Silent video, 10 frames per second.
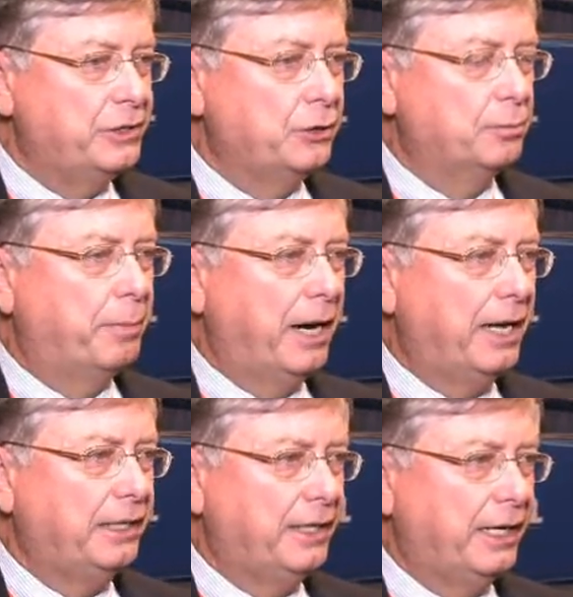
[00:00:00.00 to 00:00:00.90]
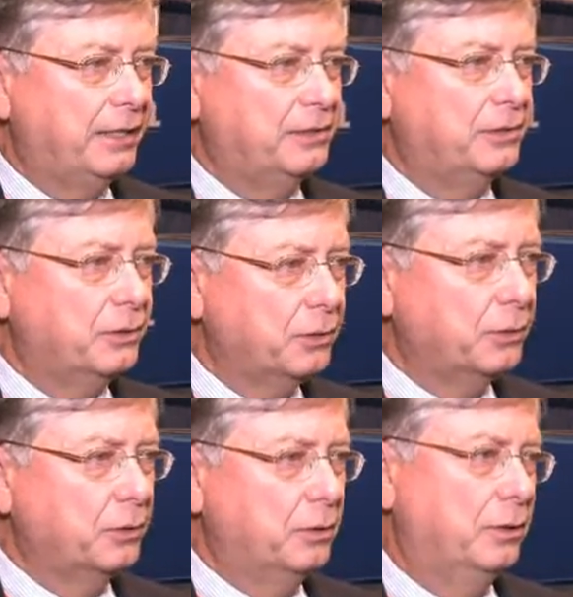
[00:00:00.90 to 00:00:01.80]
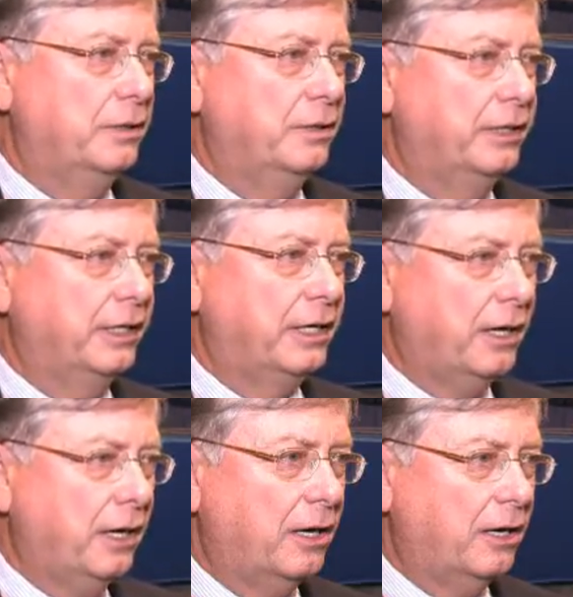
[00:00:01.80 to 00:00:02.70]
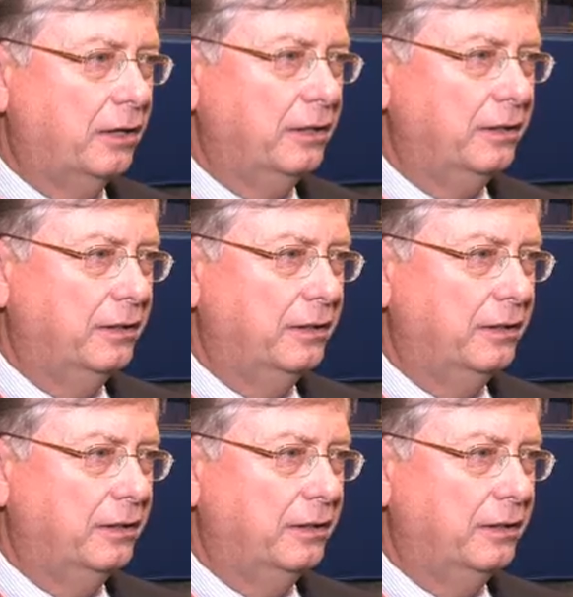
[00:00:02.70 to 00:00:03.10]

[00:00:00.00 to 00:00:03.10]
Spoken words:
you bind that to the card